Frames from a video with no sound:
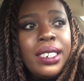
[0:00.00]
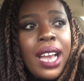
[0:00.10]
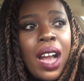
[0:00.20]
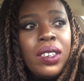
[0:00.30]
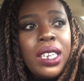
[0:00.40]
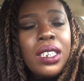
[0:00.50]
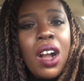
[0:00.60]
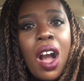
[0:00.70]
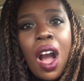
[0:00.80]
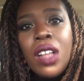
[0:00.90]
down and
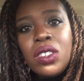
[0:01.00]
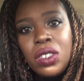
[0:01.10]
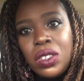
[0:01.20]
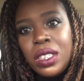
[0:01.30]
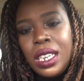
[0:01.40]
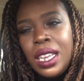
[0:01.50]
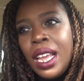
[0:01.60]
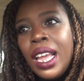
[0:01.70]
consciously